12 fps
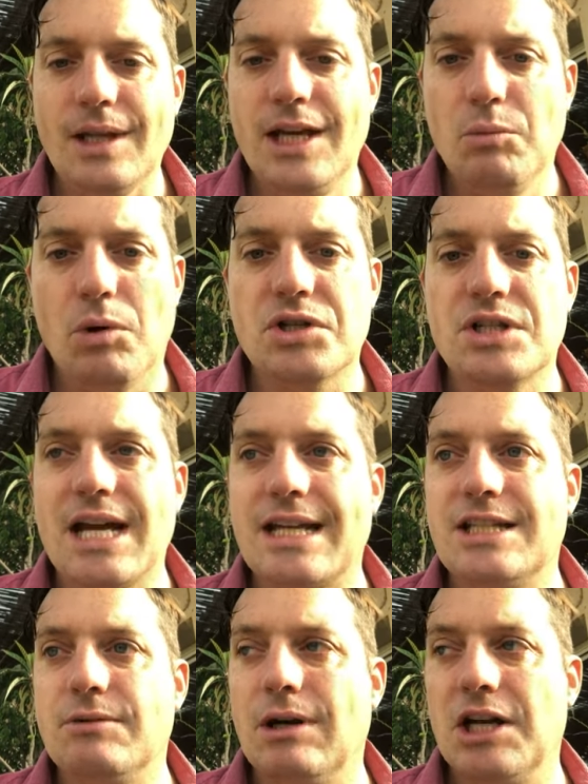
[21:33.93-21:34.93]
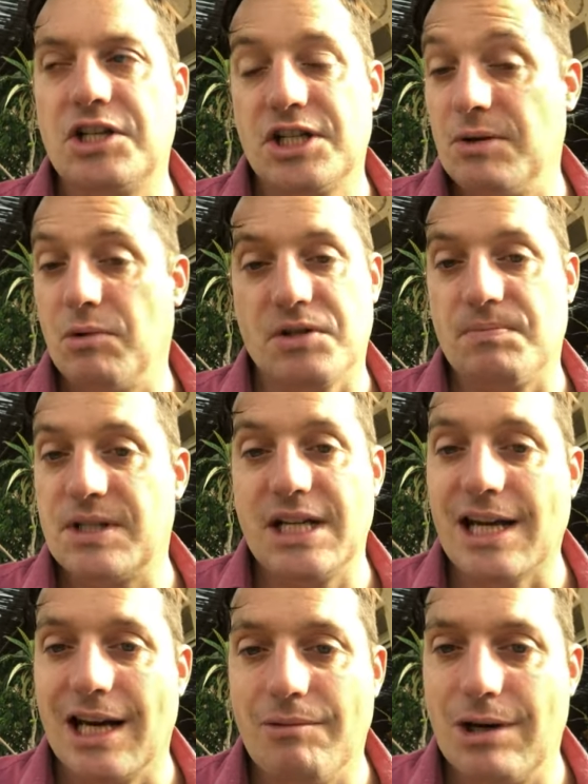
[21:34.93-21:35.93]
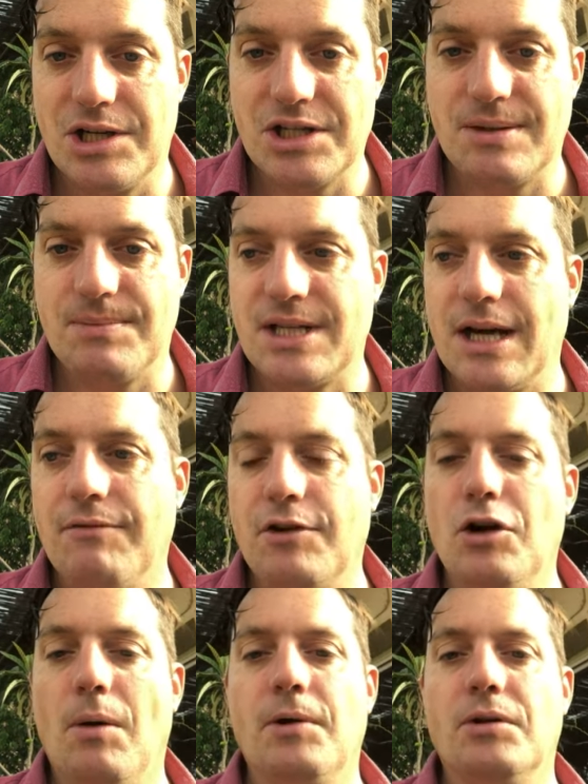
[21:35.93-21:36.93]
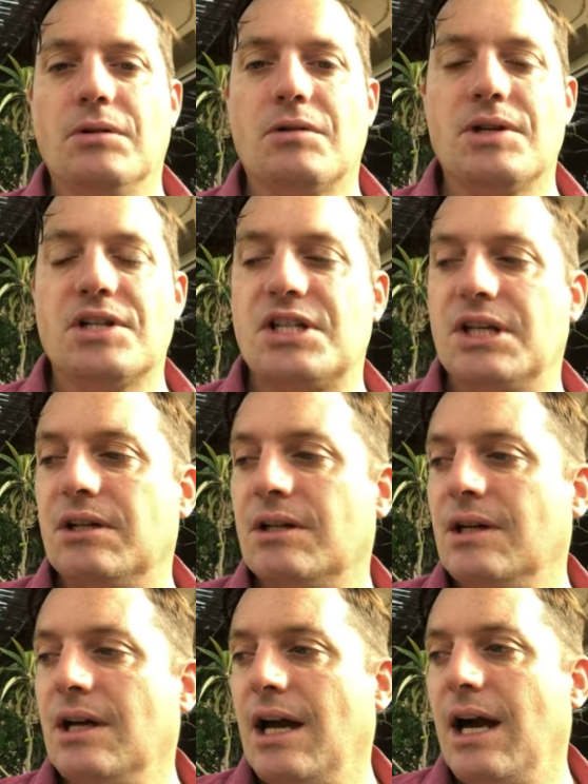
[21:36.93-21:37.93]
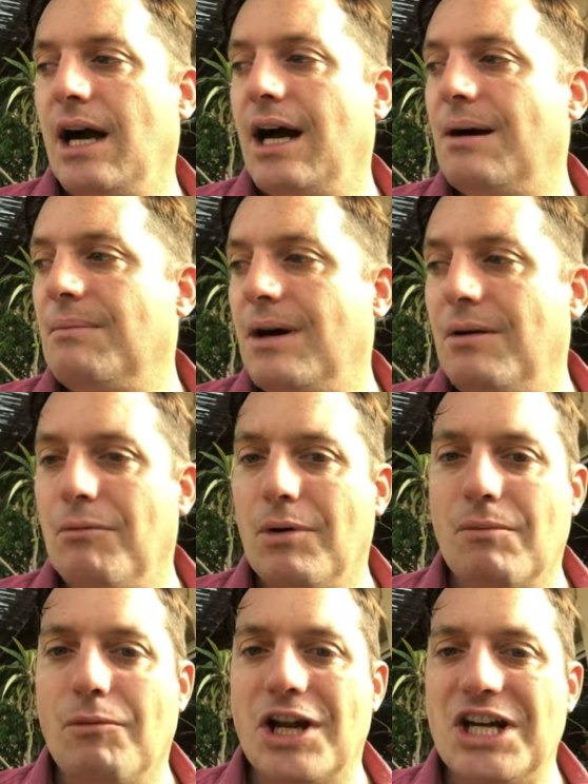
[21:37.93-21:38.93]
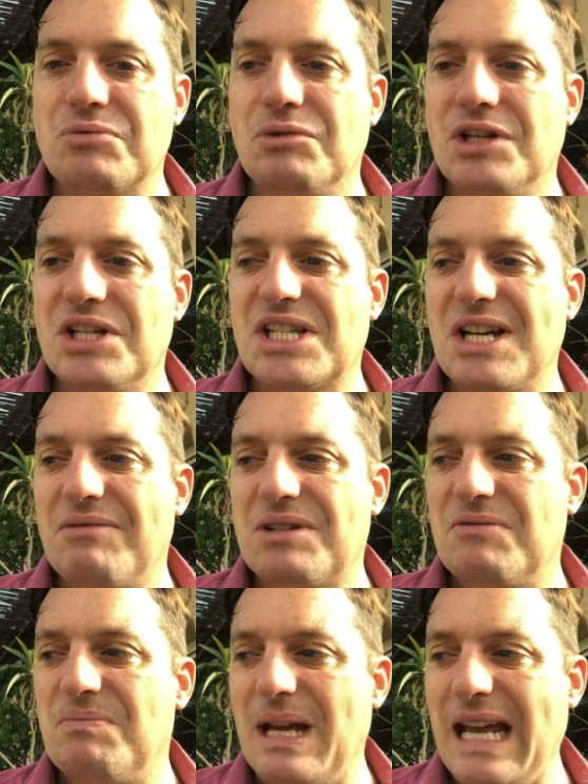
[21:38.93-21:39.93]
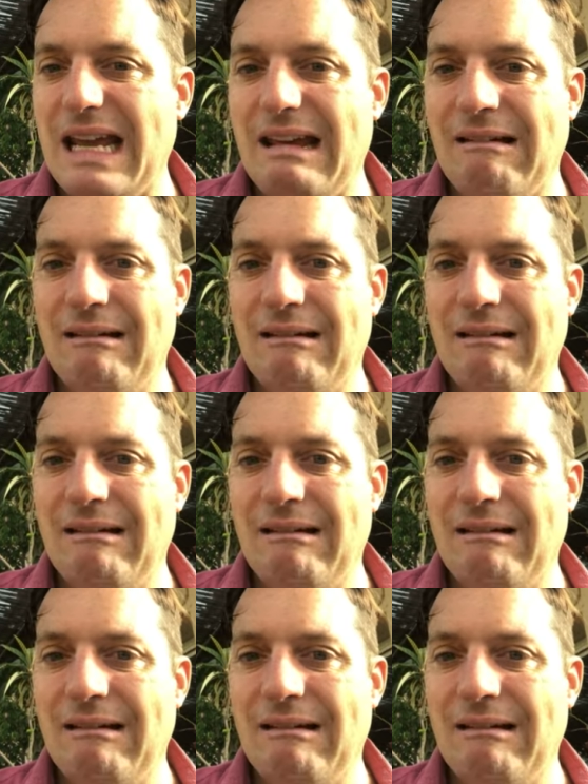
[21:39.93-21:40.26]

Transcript: He wasn't anti-religious, he wasn't particularly religious himself, a nominal Christian. What else would conservative be?